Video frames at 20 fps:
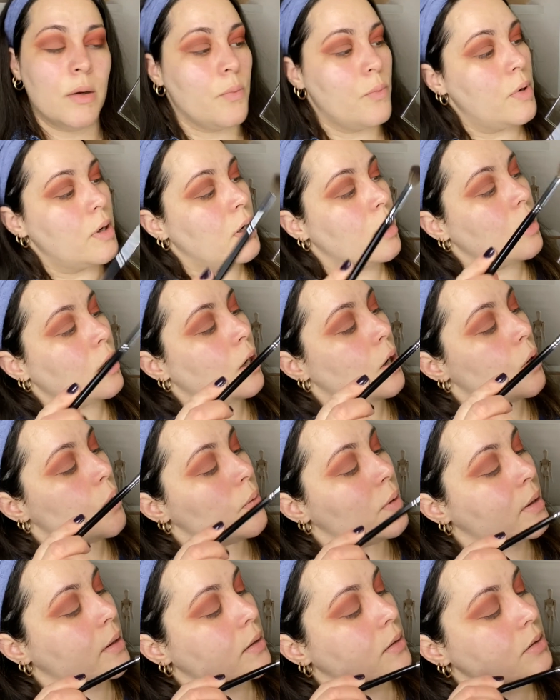we're gonna
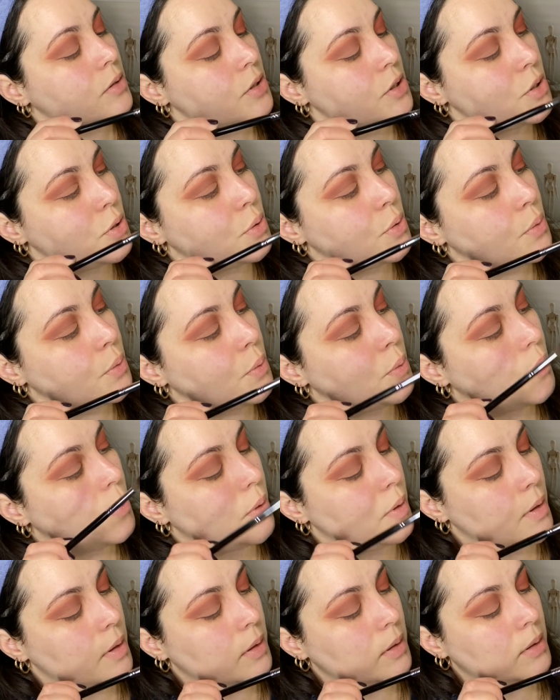go into
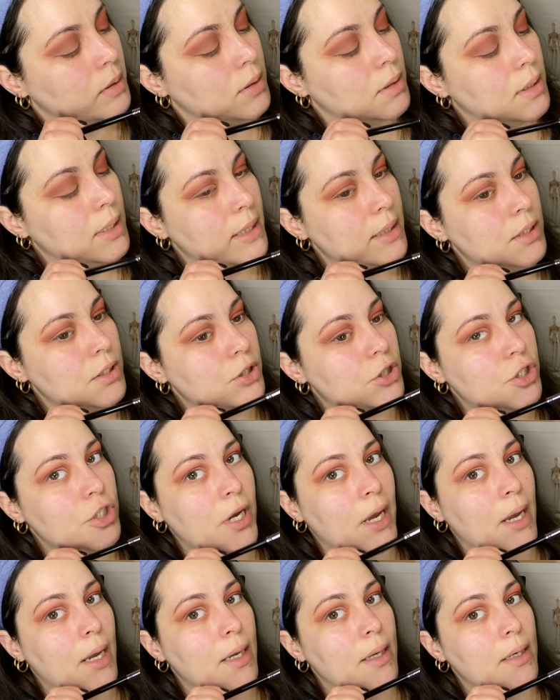this
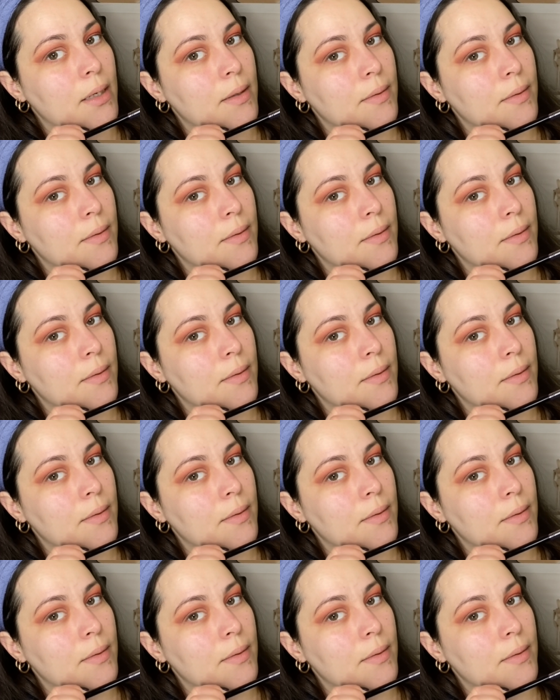shade,